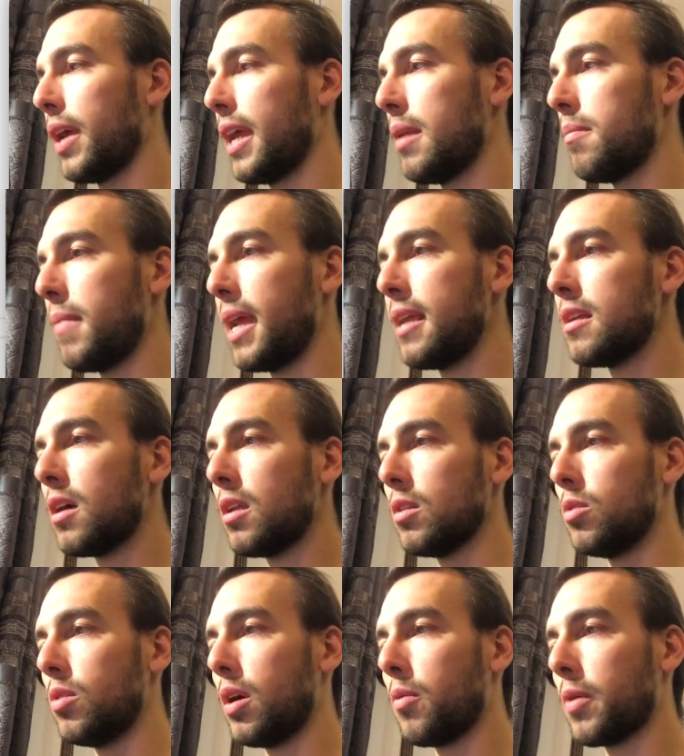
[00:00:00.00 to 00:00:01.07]
in
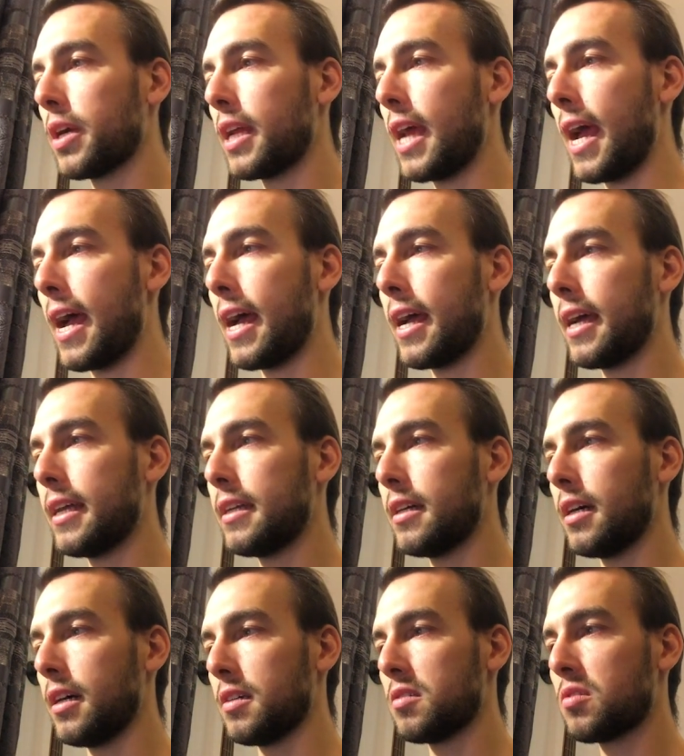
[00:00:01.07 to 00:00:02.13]
main.lua, we're going to add
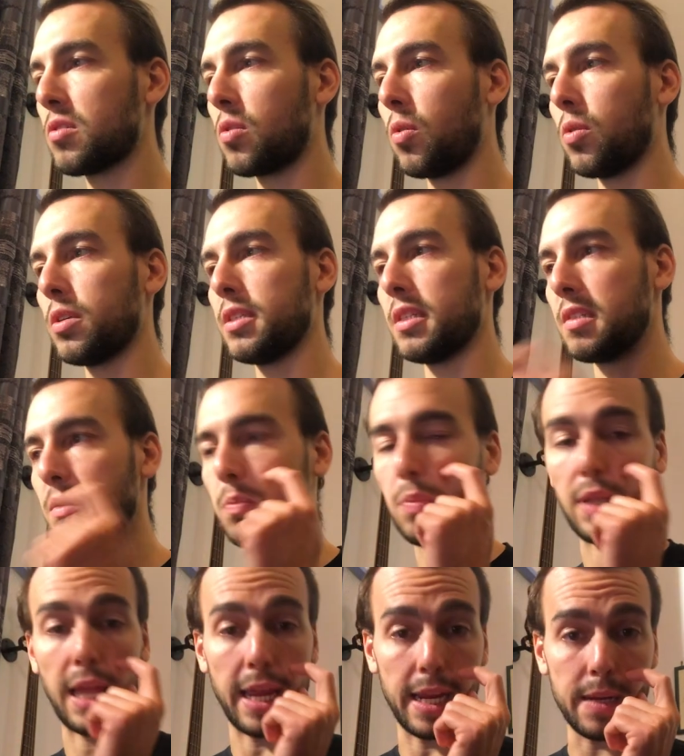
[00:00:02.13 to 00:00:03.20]
a score
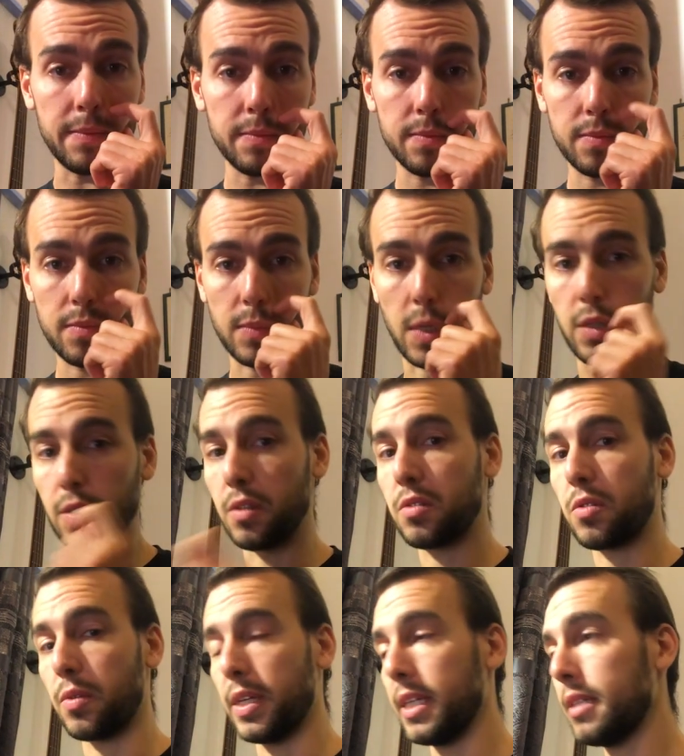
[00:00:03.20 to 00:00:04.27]
display on the
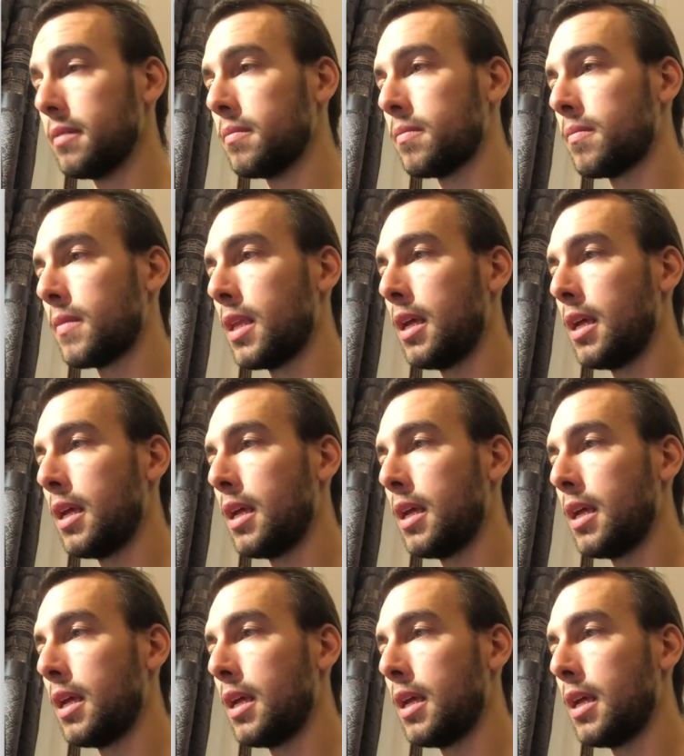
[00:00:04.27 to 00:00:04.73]
screen.